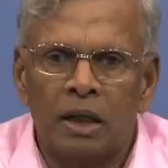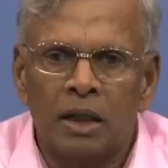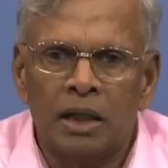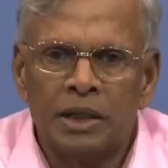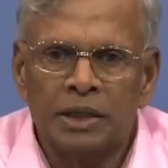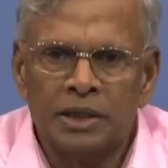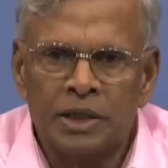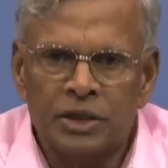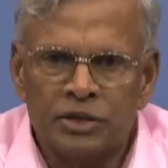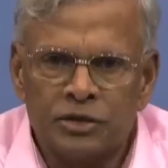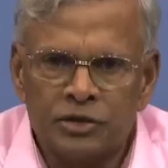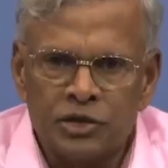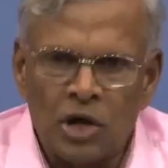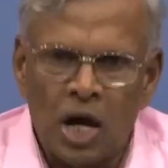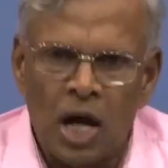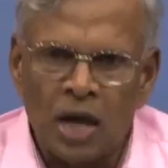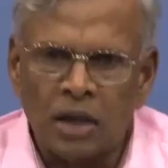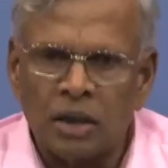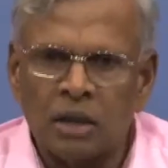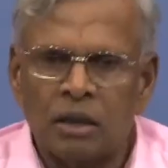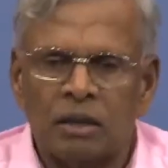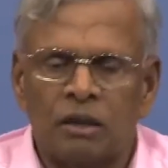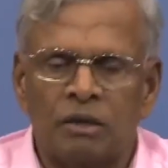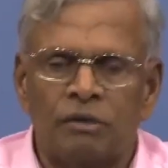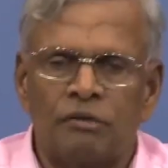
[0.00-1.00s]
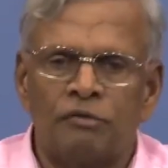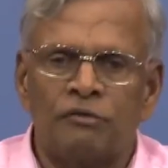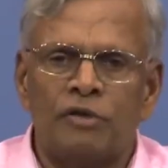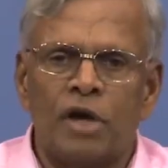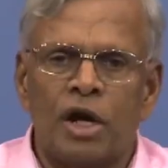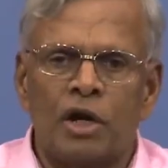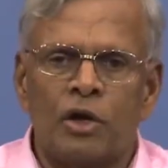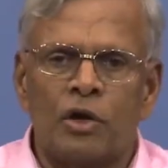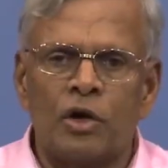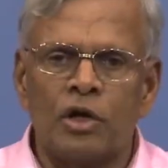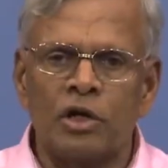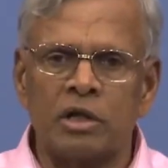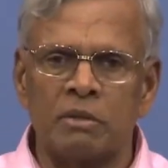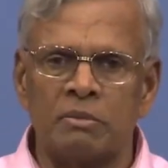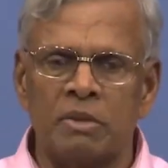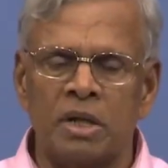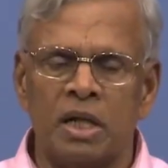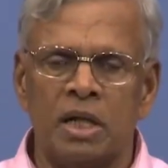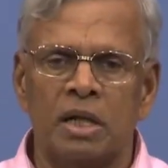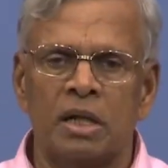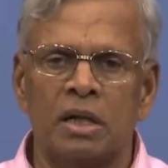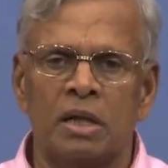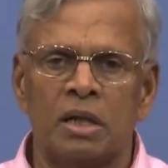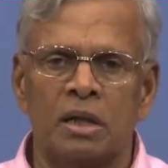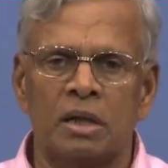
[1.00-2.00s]
In this talk, we are going to
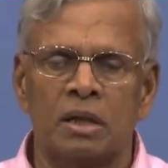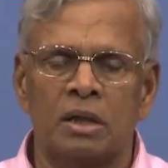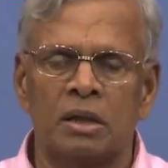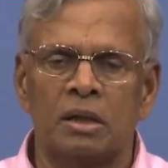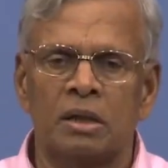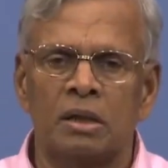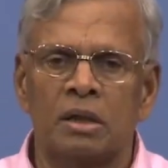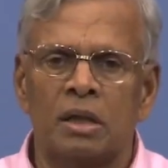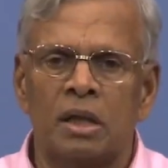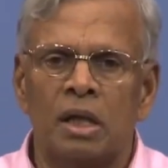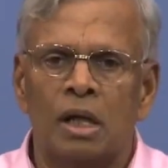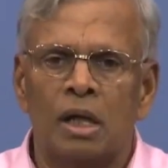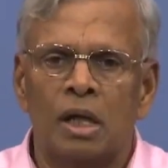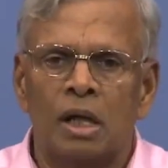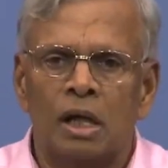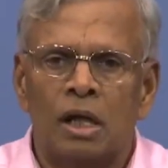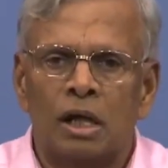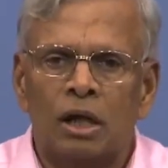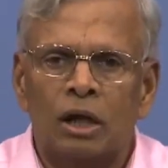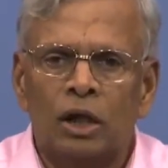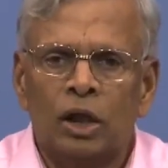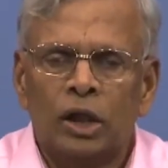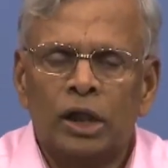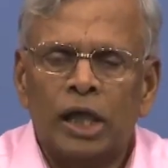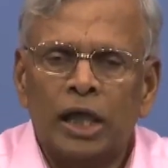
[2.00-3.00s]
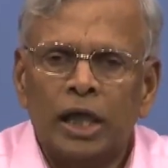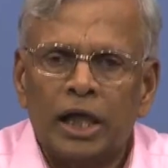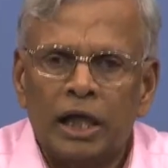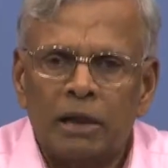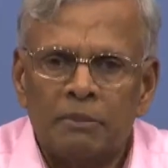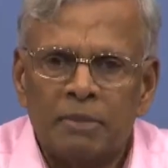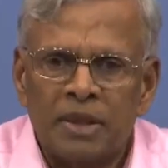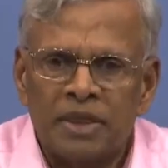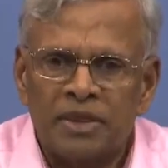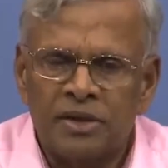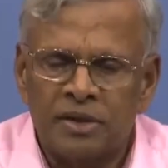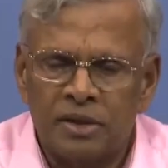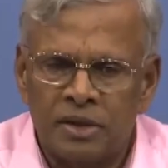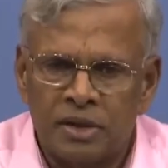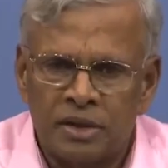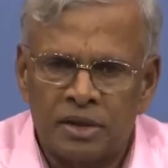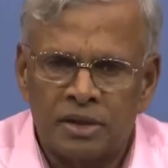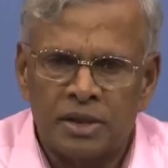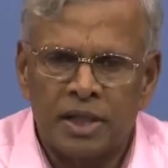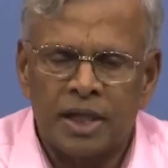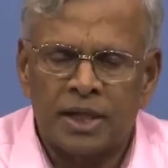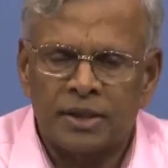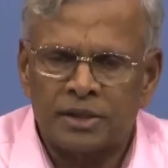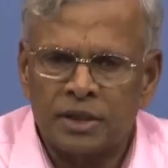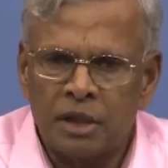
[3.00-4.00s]
be looking at a method
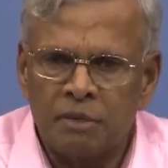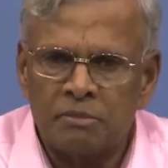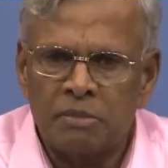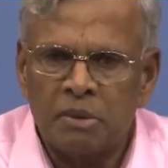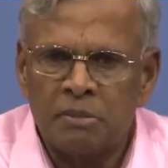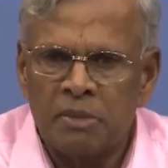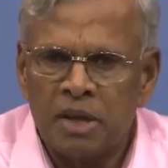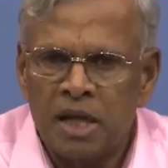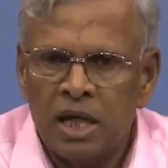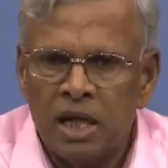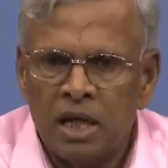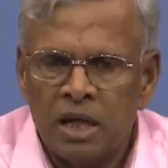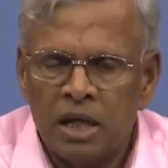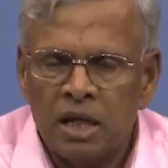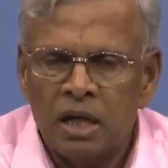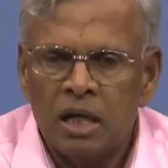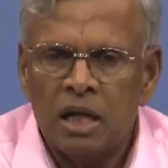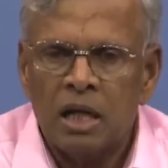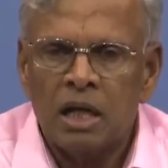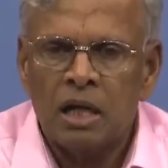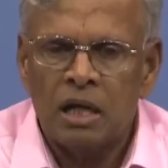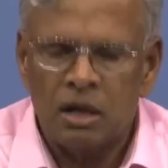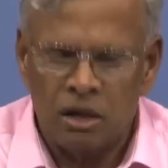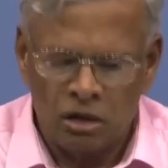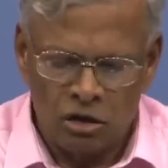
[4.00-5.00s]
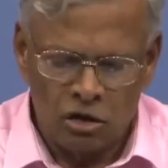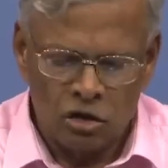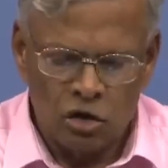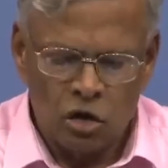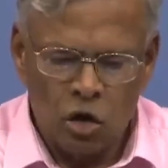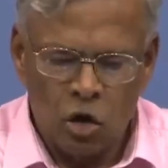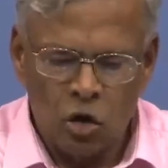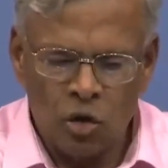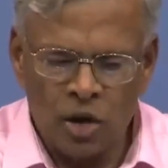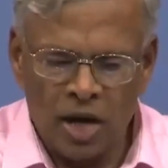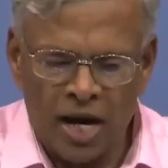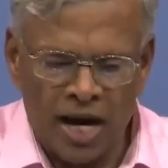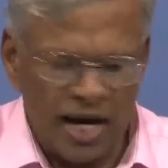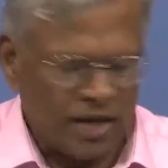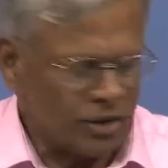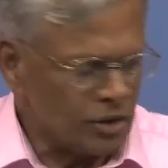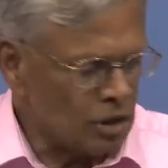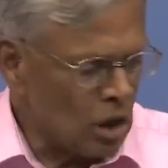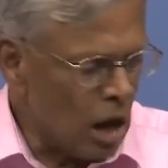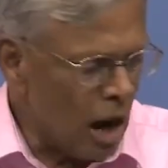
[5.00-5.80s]
that has come to be known as